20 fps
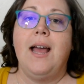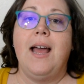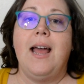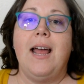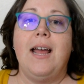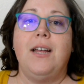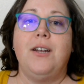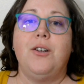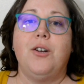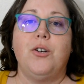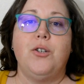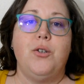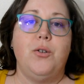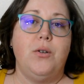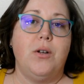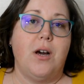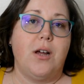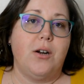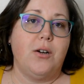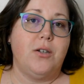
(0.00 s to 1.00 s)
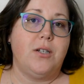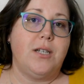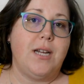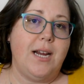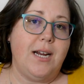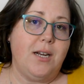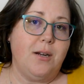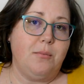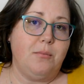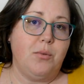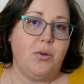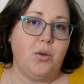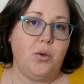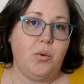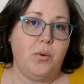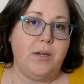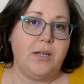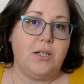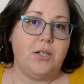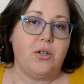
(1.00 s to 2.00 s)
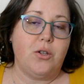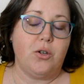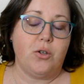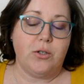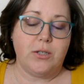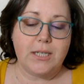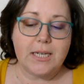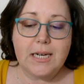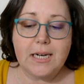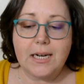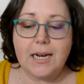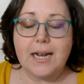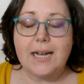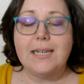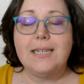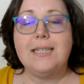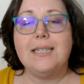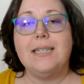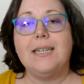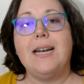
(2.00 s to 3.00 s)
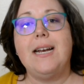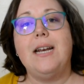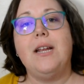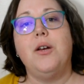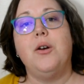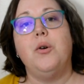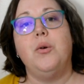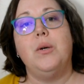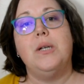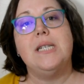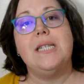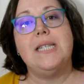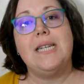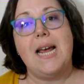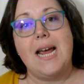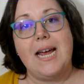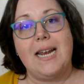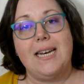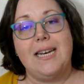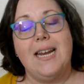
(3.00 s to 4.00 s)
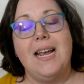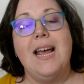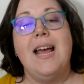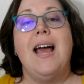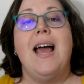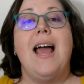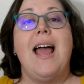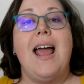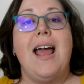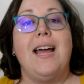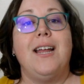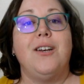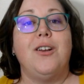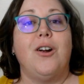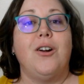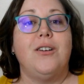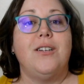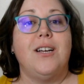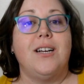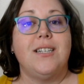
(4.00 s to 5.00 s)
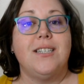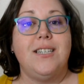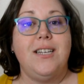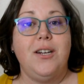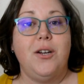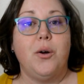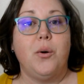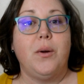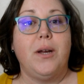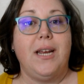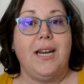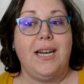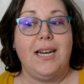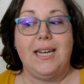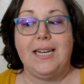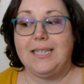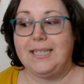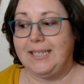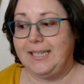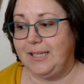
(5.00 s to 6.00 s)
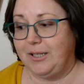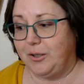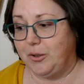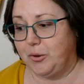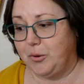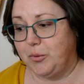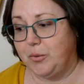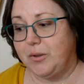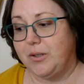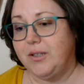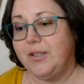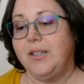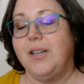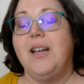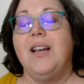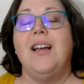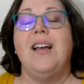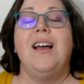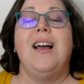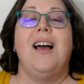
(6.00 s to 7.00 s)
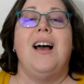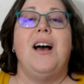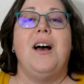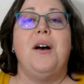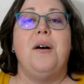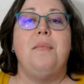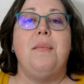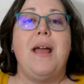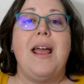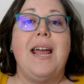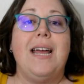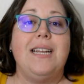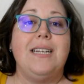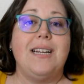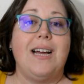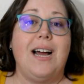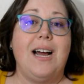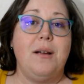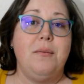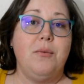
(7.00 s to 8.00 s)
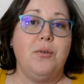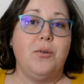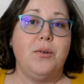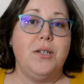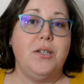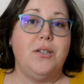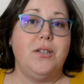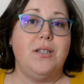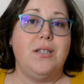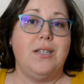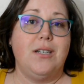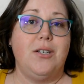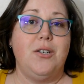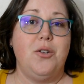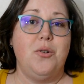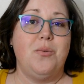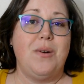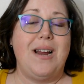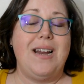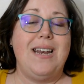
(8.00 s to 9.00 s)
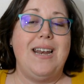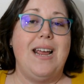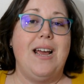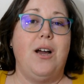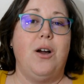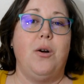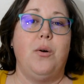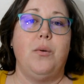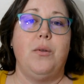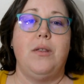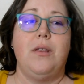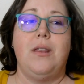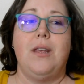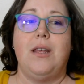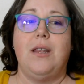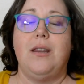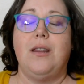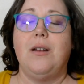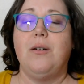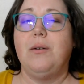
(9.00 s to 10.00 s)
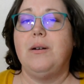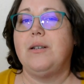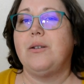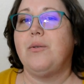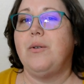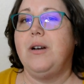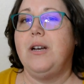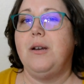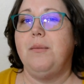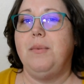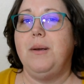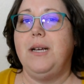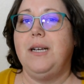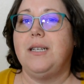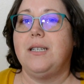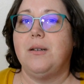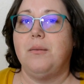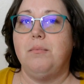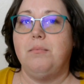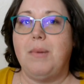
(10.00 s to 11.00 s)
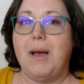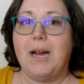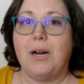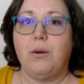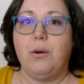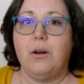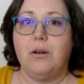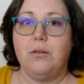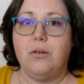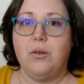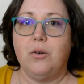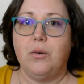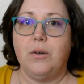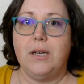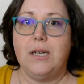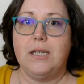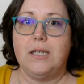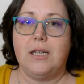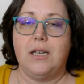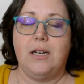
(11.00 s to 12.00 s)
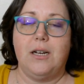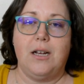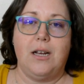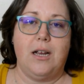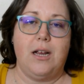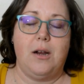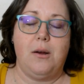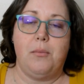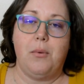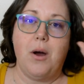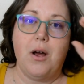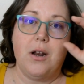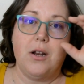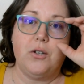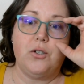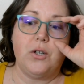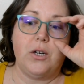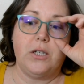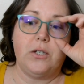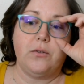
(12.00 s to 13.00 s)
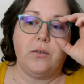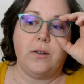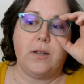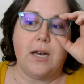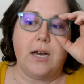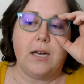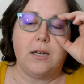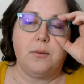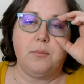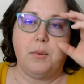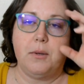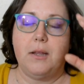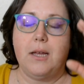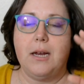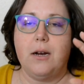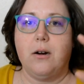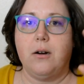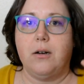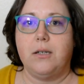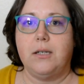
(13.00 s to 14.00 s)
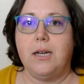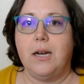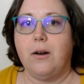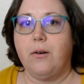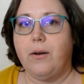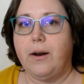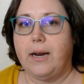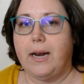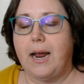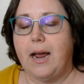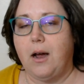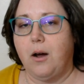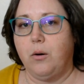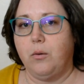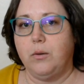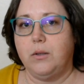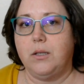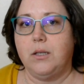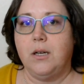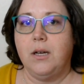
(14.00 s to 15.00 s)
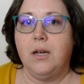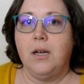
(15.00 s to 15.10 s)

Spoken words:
and our two daughters, Tatum, who is 13, and Delaney, who is 10, and our tuxedo kitty, Lilu. And I'm going to tell you right now that there is going to be some background noise, and I apologize for that, but they are tearing out